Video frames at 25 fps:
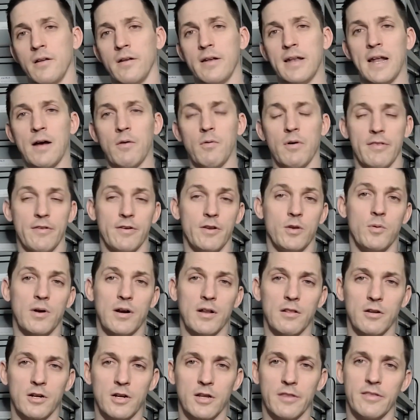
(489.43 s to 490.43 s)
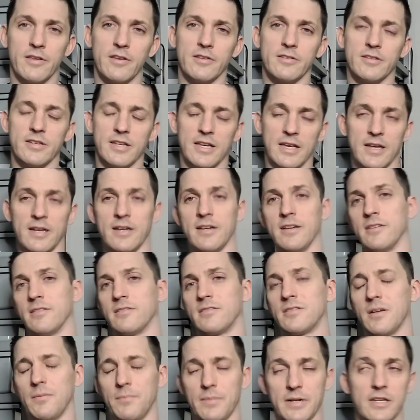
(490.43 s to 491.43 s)
Now, whether you want to look at this as
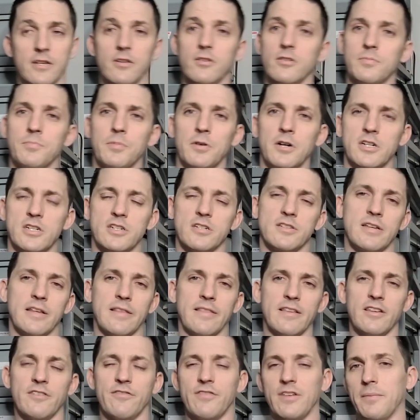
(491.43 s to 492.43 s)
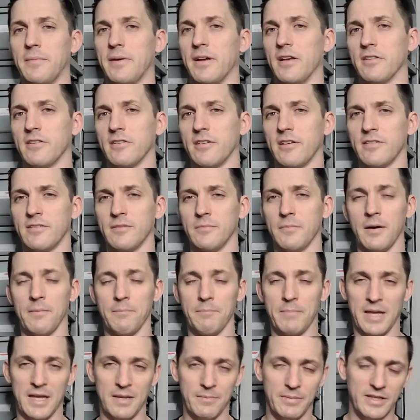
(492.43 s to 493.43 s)
somebody who's purchasing these females as
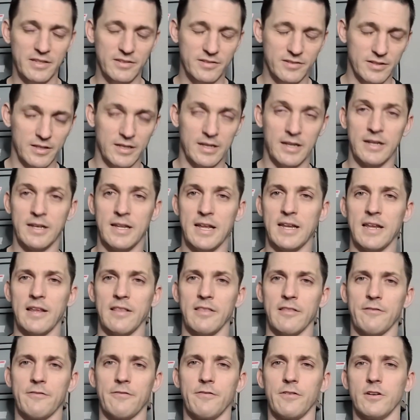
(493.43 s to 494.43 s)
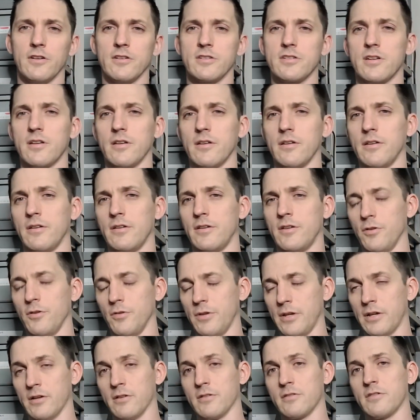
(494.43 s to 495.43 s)
babies and taking the first 2
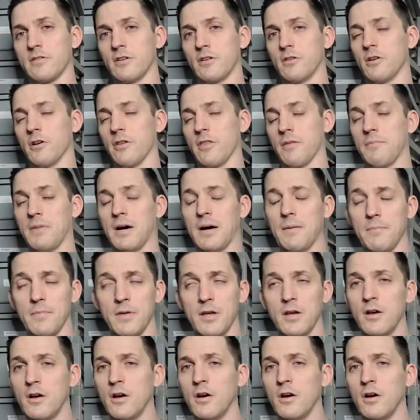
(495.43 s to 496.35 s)
years to grow them up,